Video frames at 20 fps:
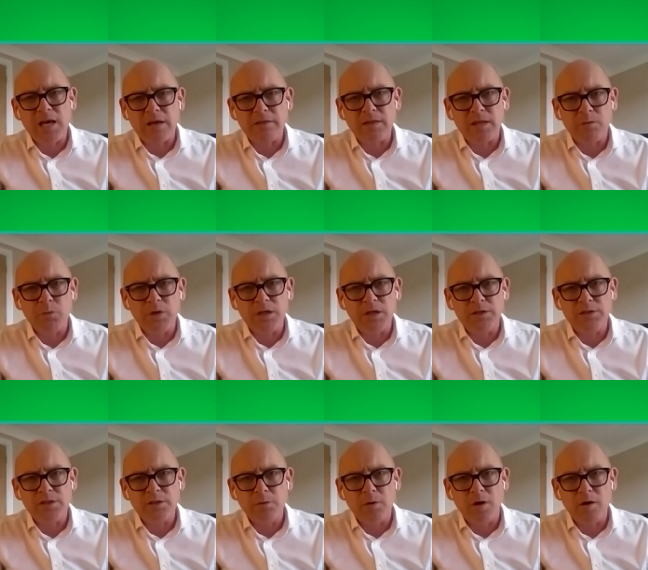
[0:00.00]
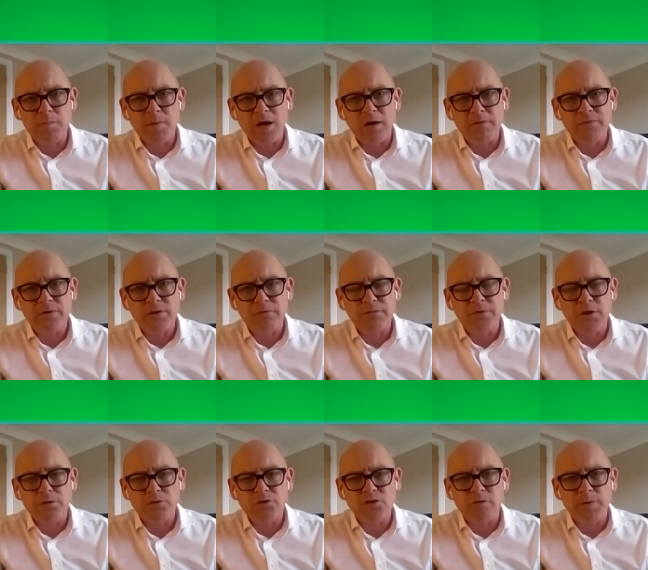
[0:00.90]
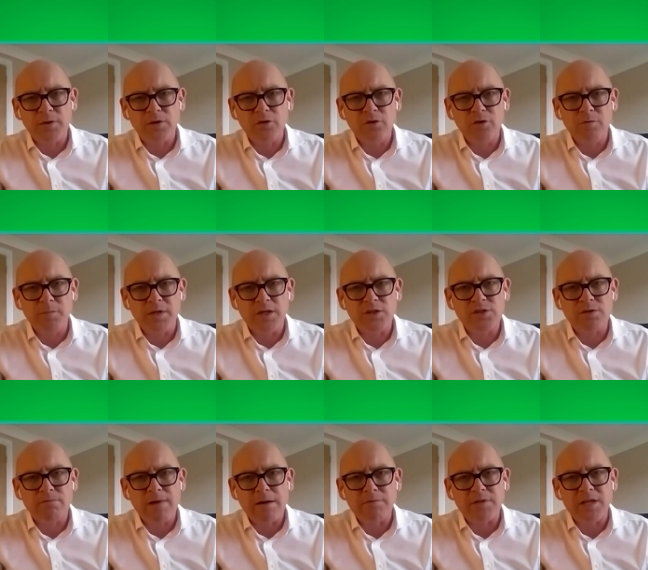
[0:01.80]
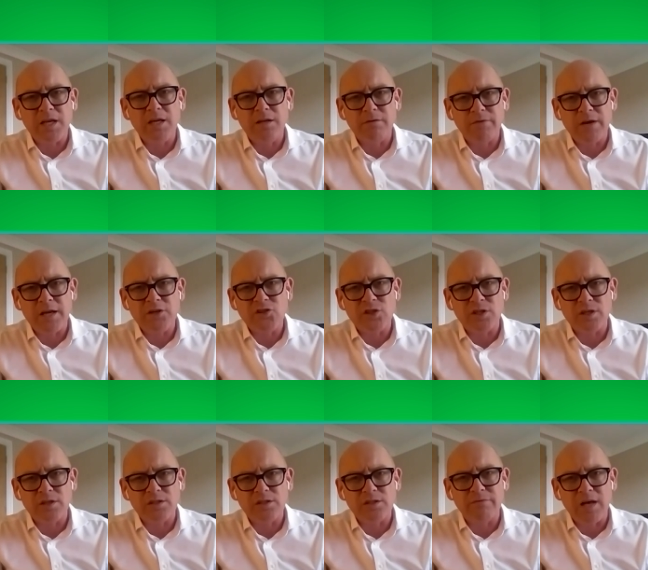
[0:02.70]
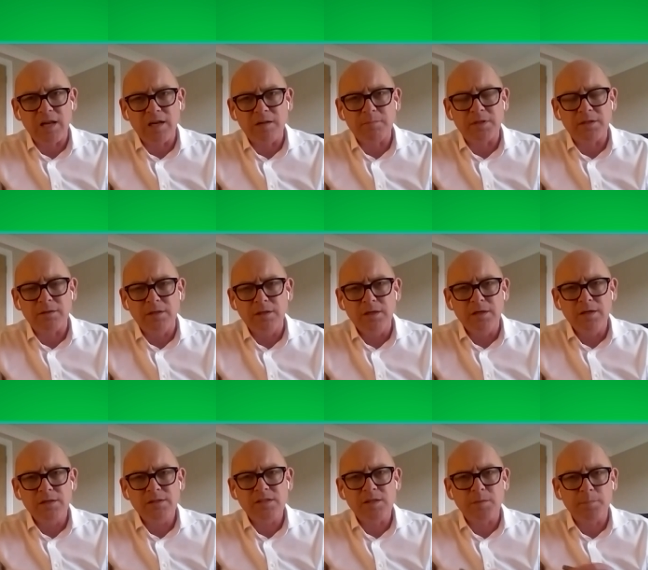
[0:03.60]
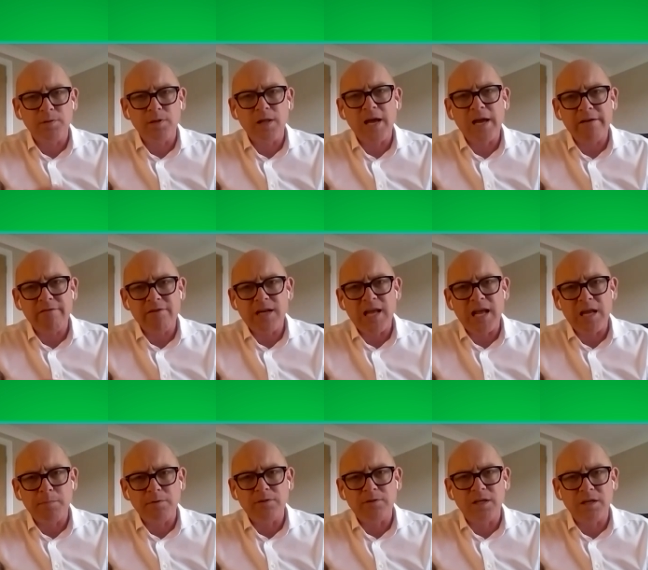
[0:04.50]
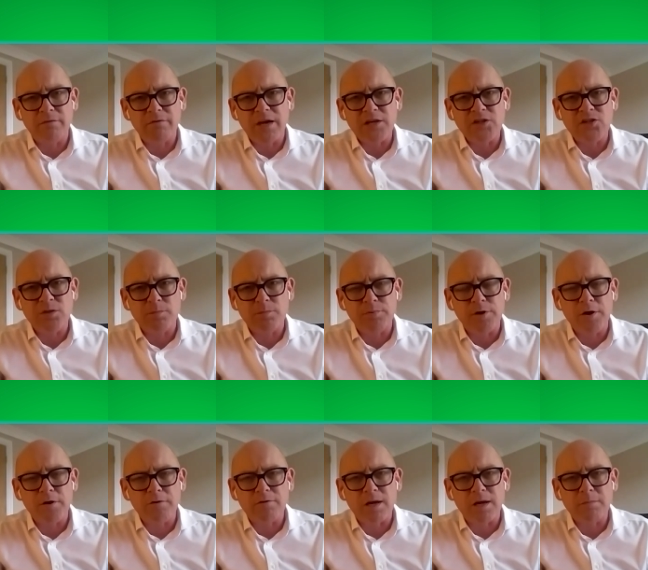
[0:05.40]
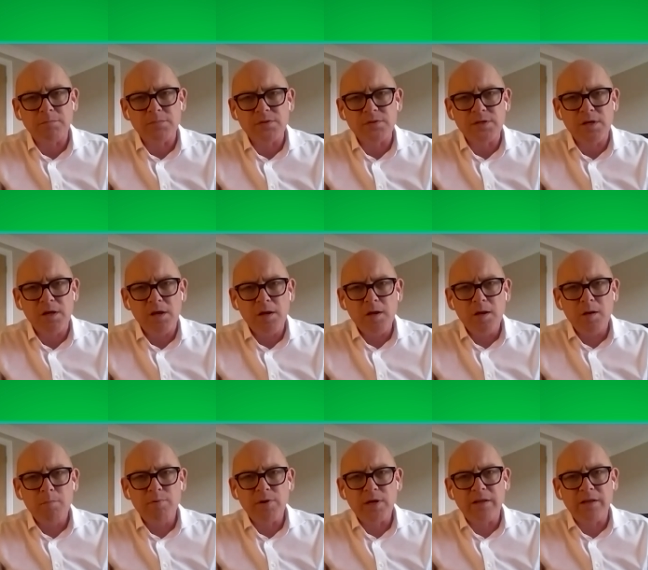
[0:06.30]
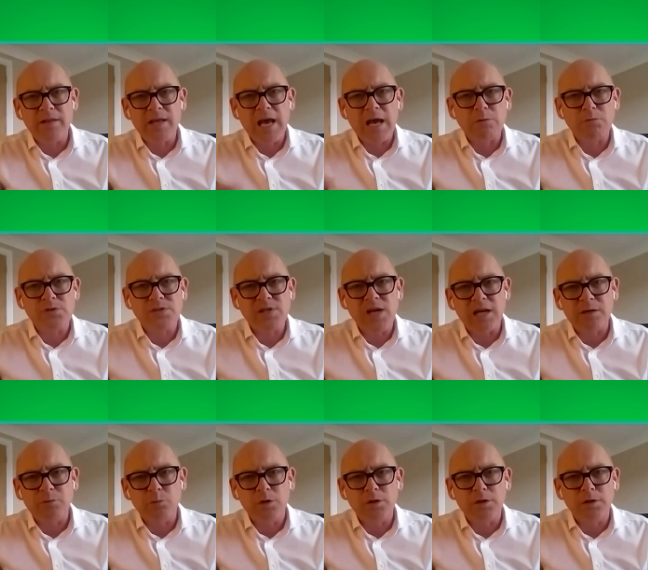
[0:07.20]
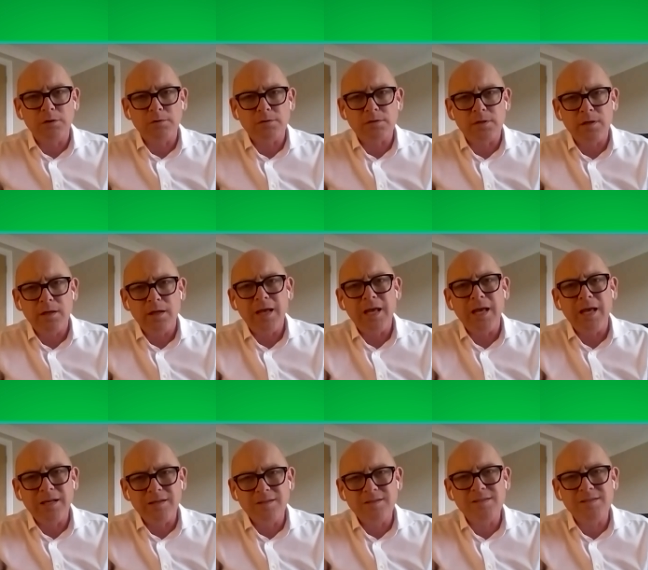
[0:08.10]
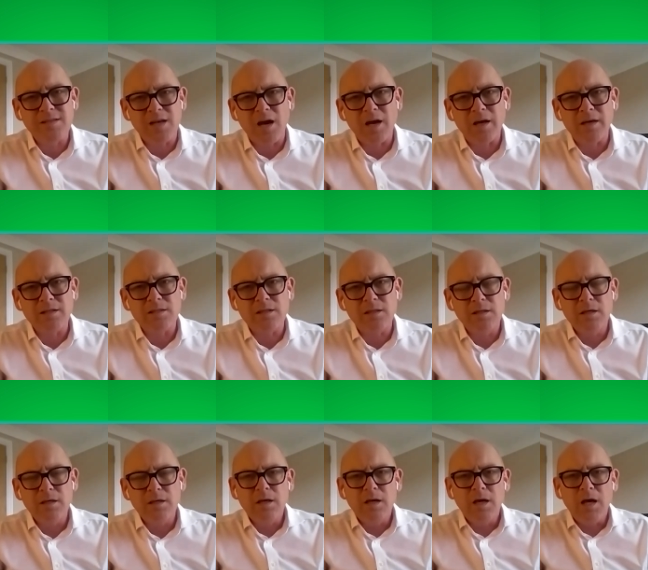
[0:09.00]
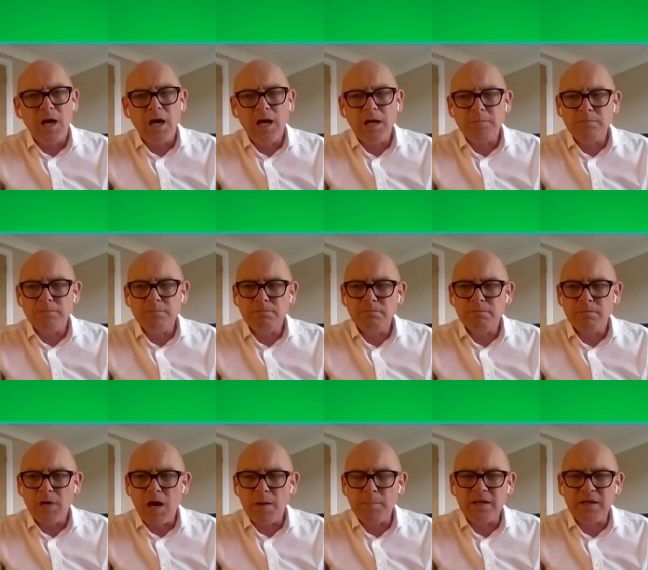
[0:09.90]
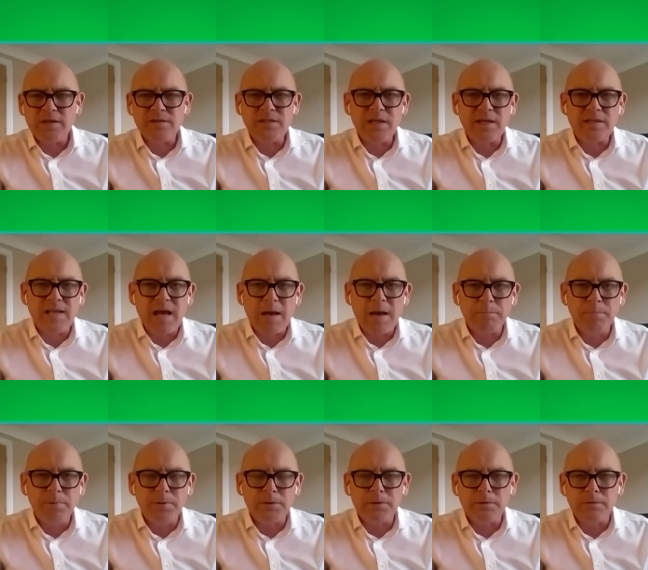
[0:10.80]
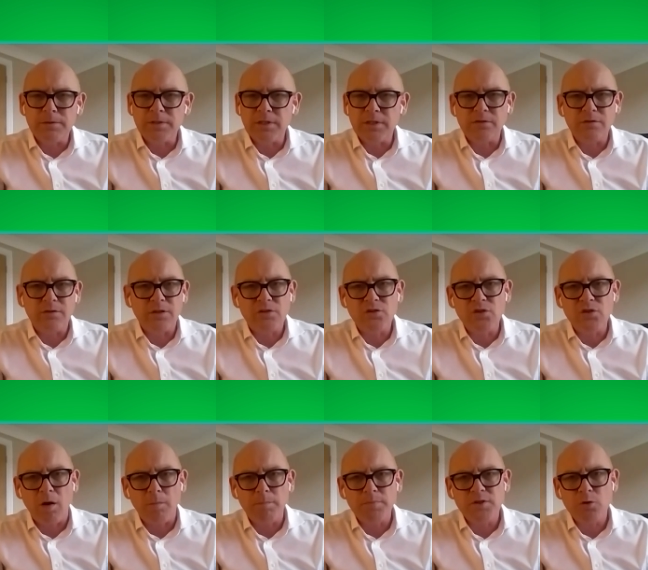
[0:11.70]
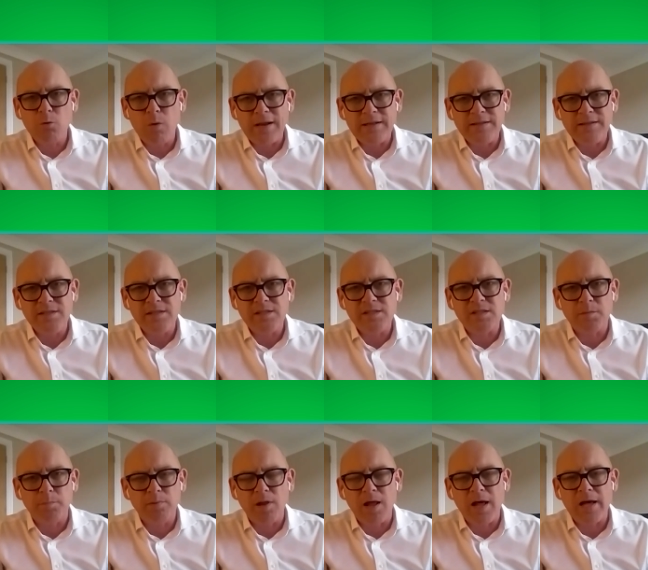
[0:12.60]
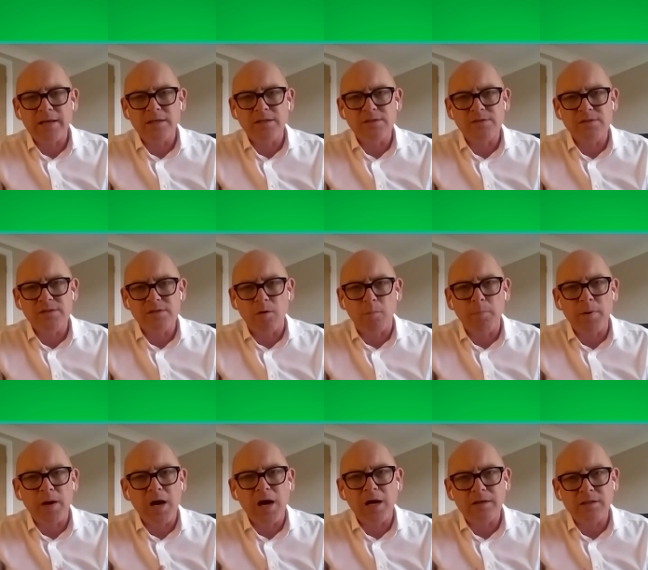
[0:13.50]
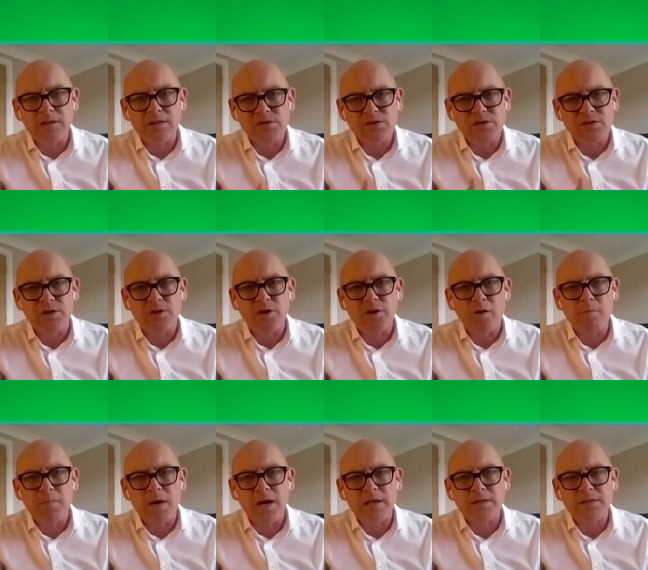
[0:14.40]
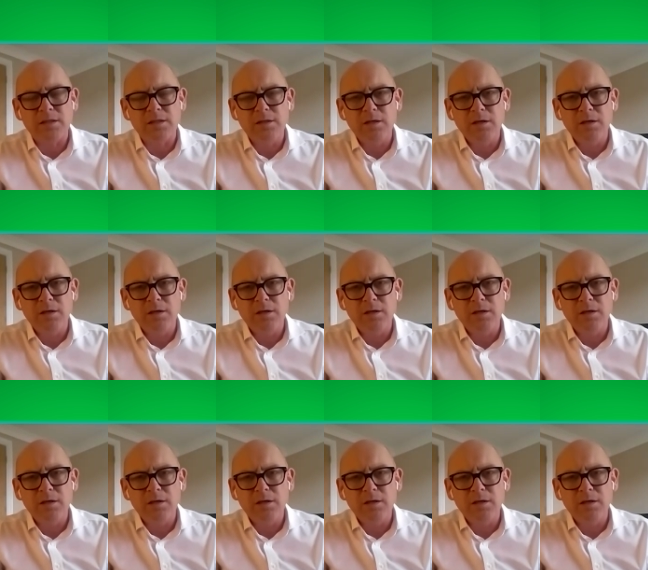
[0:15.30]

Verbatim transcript: thing I think we can do, Omer, for the future procurement is around innovation and development, supplier enabled innovation programs, bringing the outside world inside. Um, I mean, as an example, the, the top 20 suppliers or partners to Nomad,